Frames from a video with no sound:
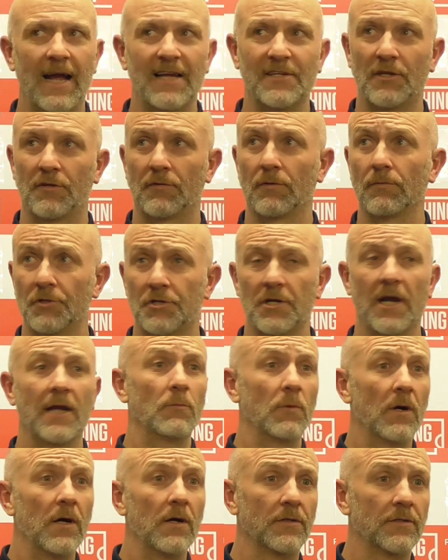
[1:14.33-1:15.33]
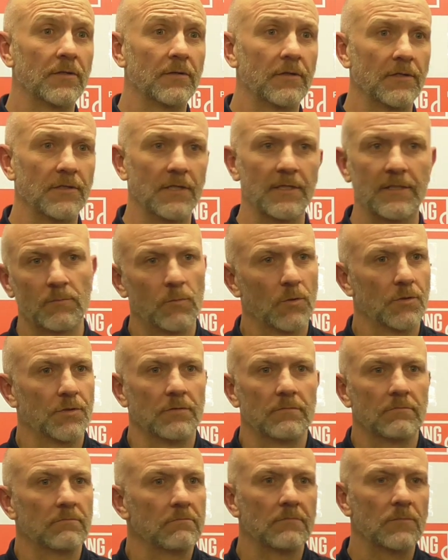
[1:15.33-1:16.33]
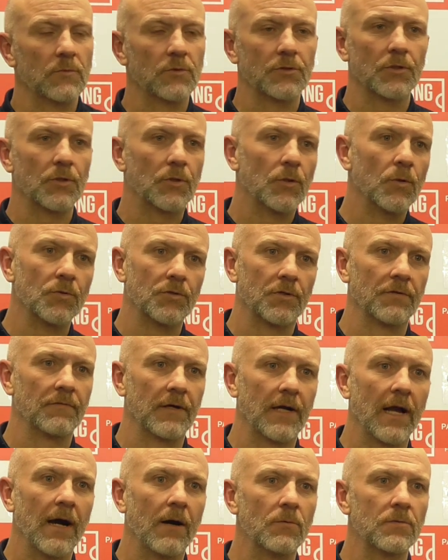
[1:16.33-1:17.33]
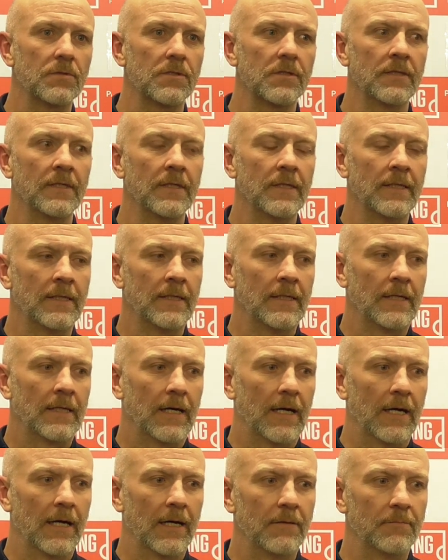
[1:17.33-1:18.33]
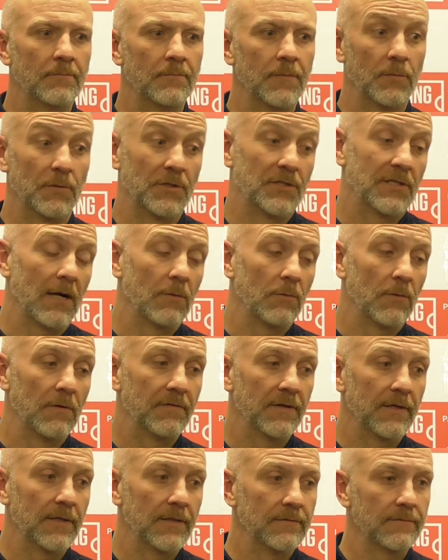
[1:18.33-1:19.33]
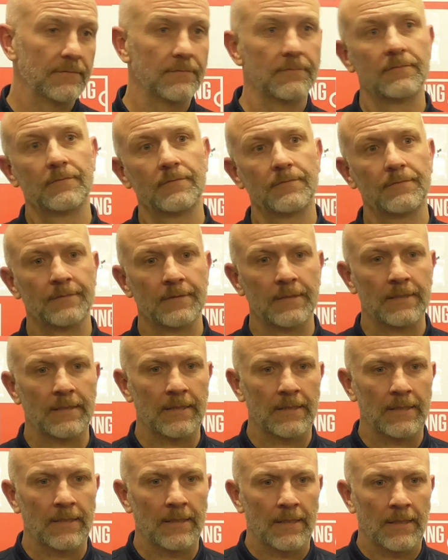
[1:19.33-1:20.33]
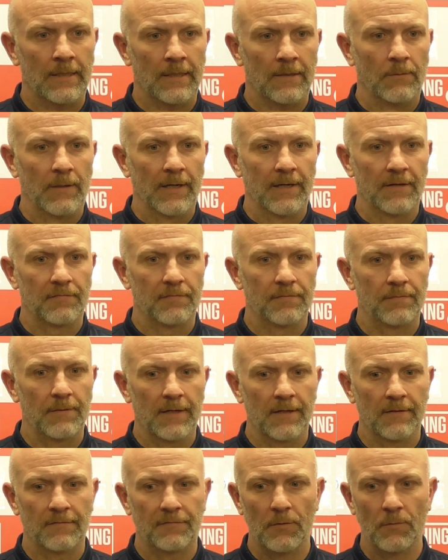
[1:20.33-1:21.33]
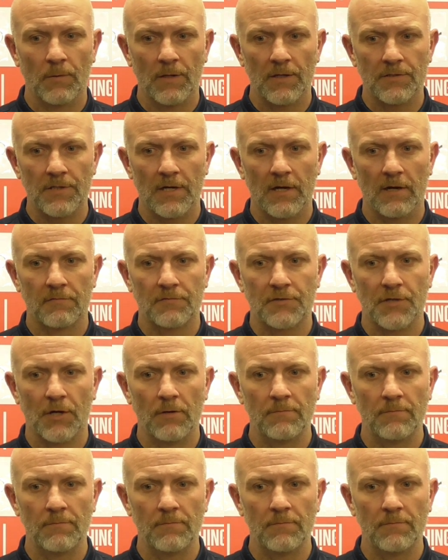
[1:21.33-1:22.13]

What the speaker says: I actually thought the shape worked because it wasn't the cause of the goals. But we stuck with it, and we had a few words at half